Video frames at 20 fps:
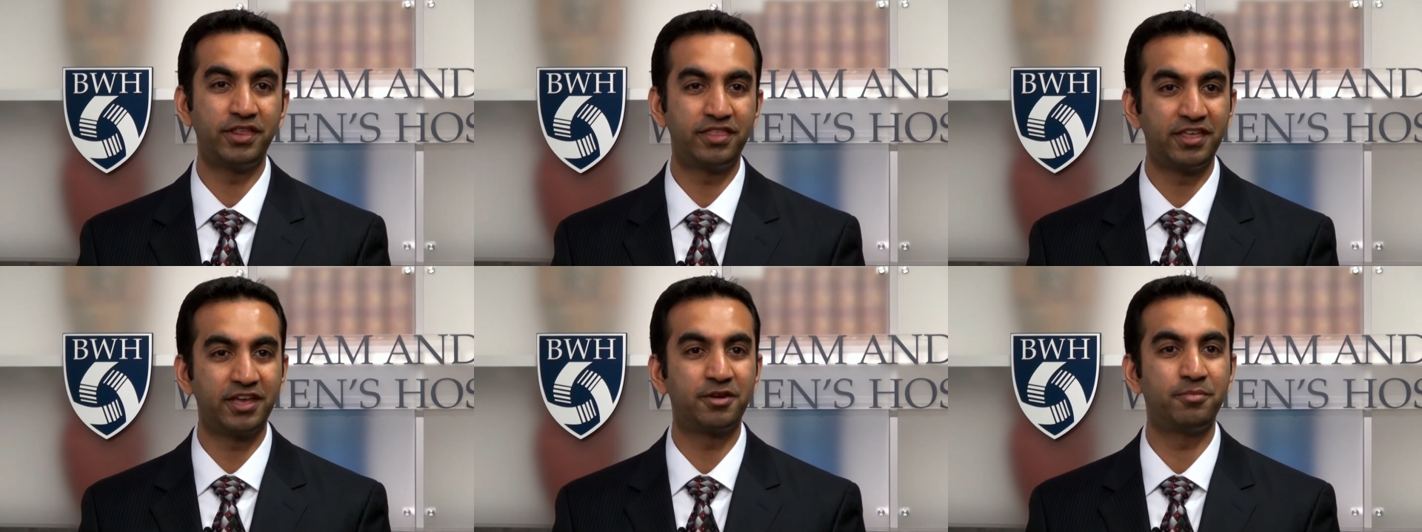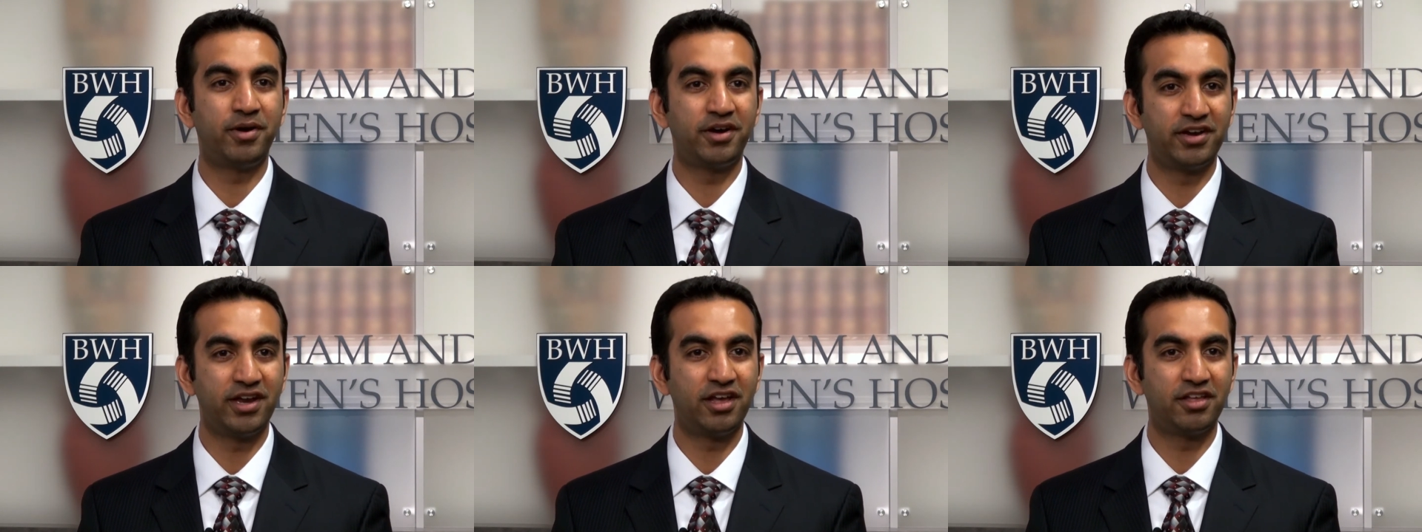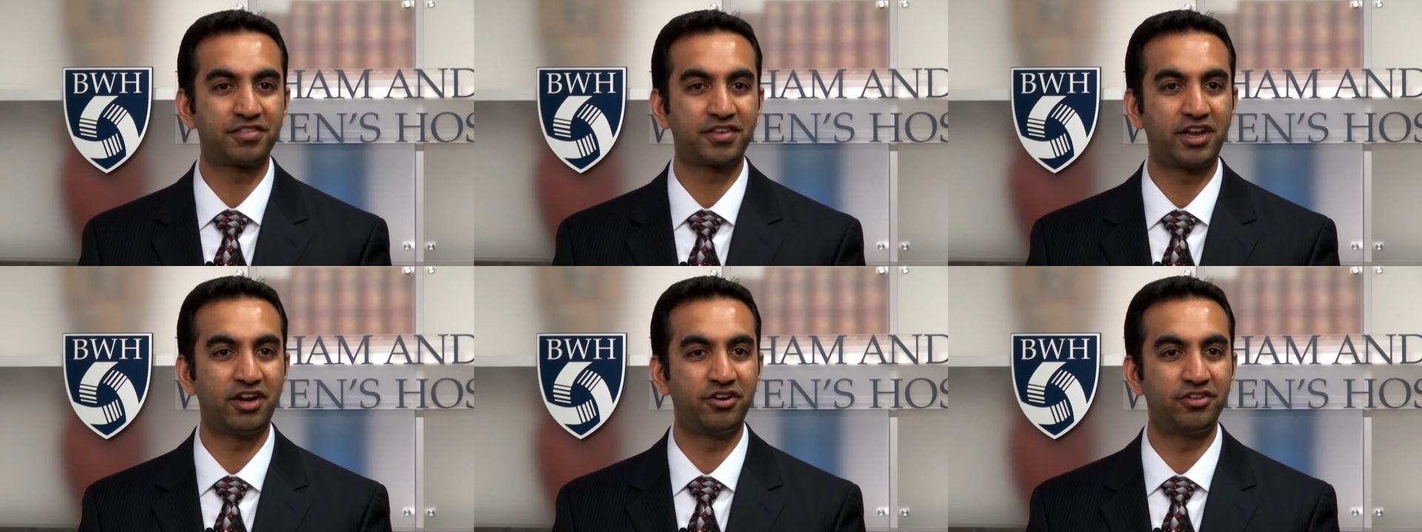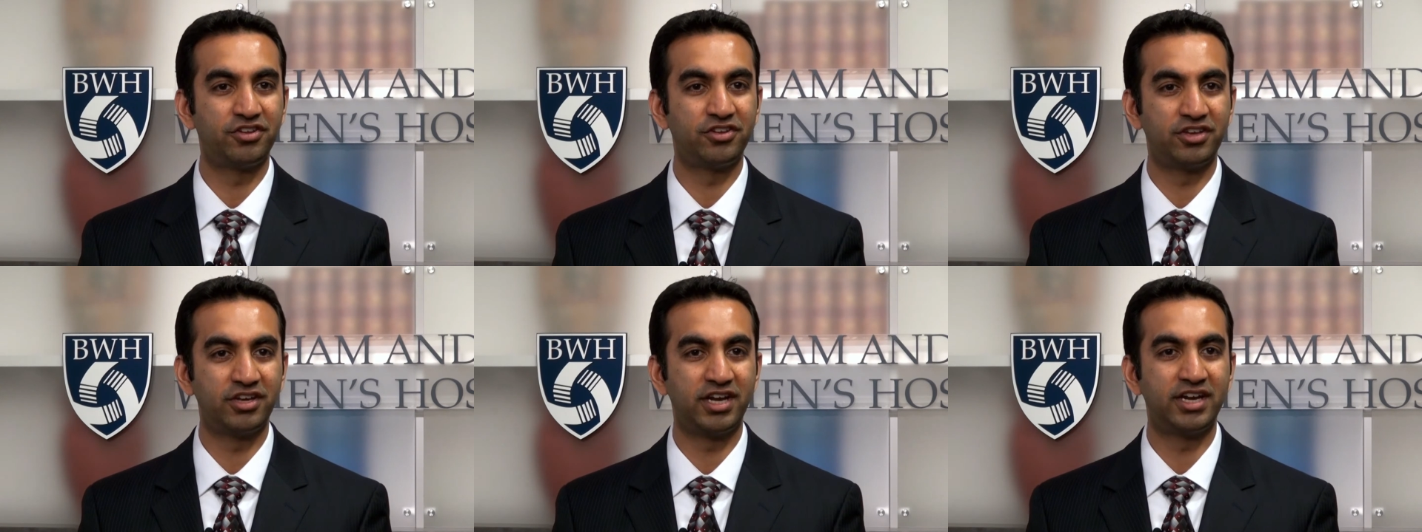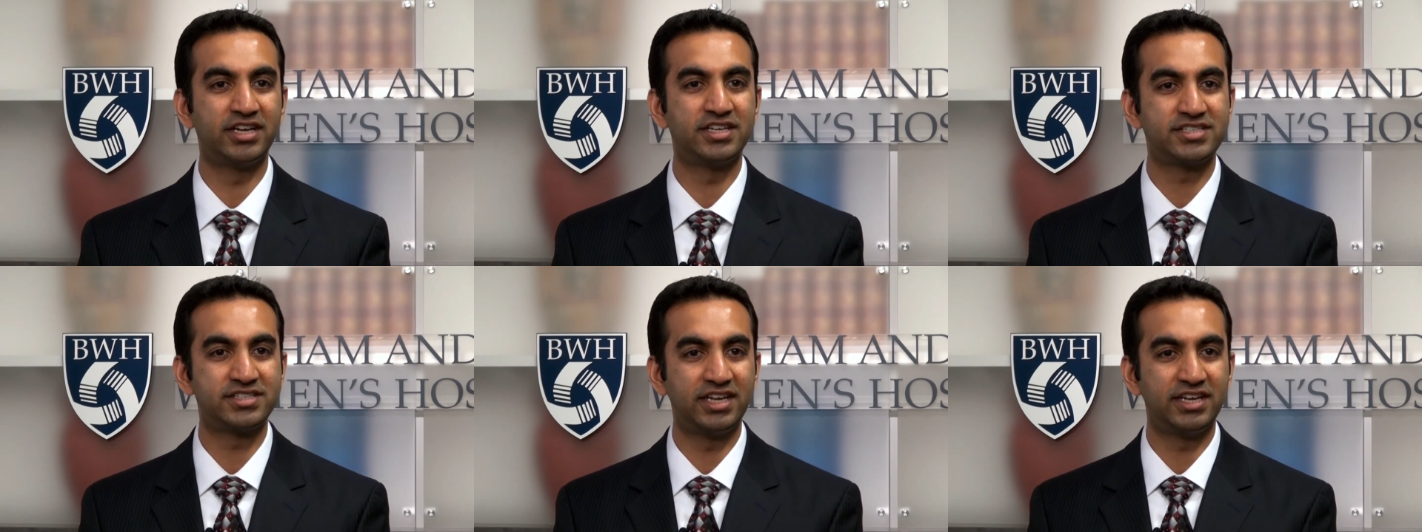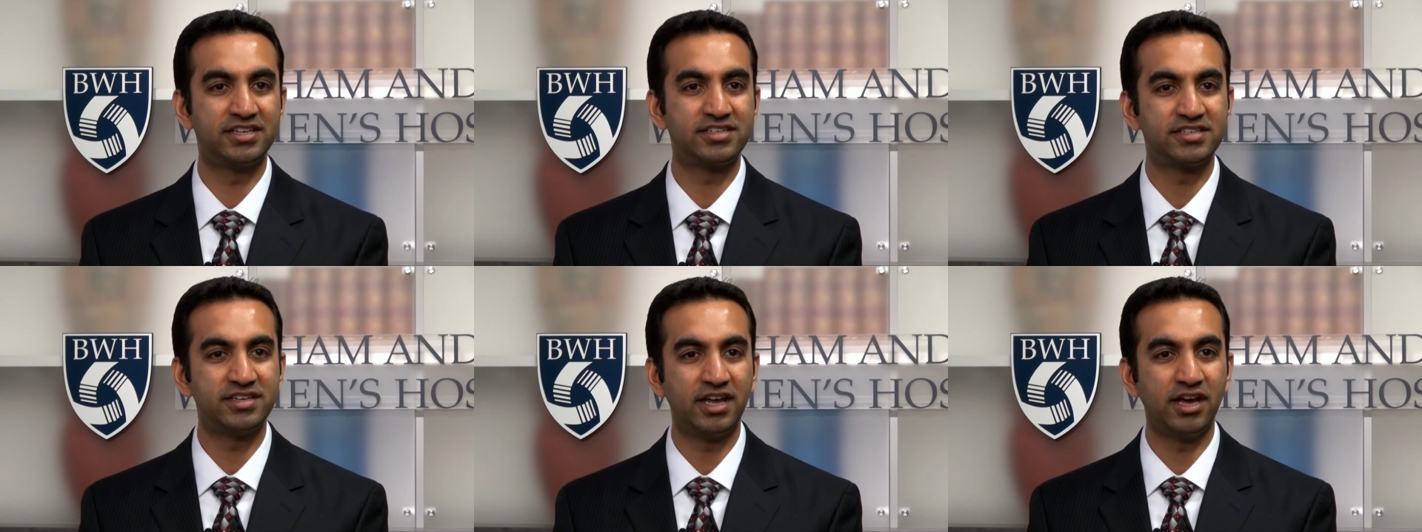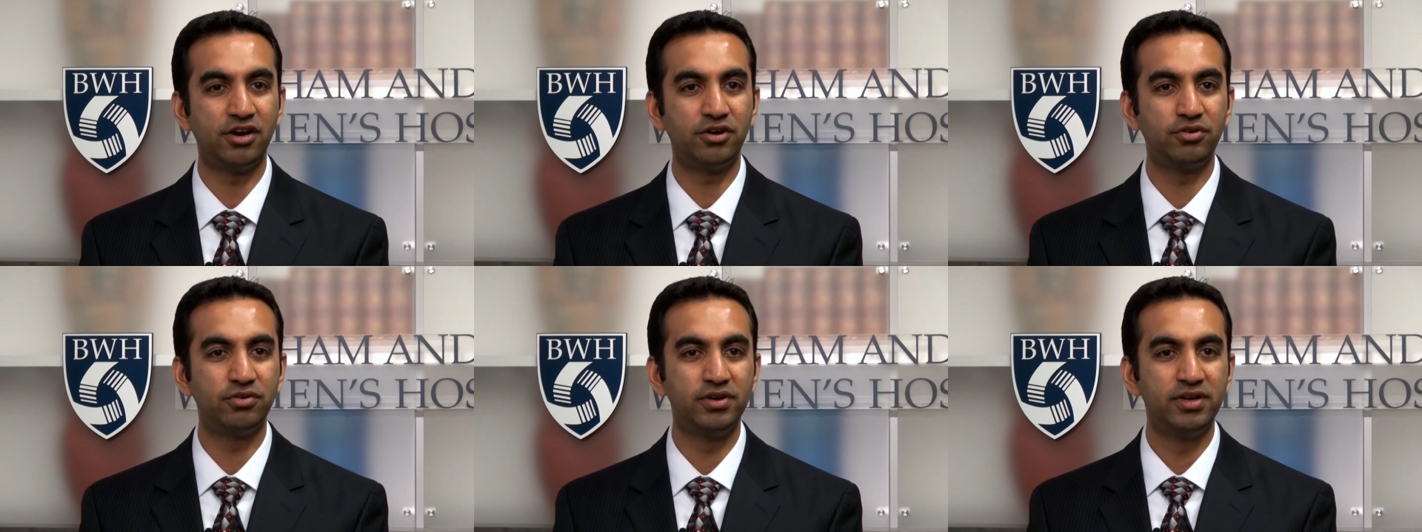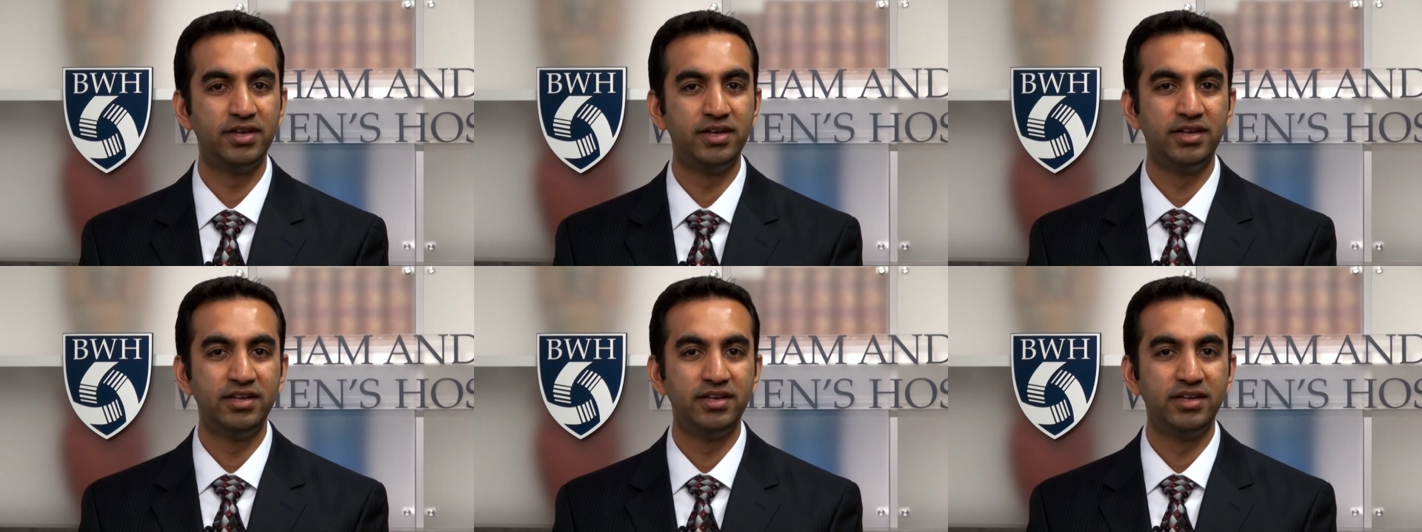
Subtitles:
think about healthcare in the United States now.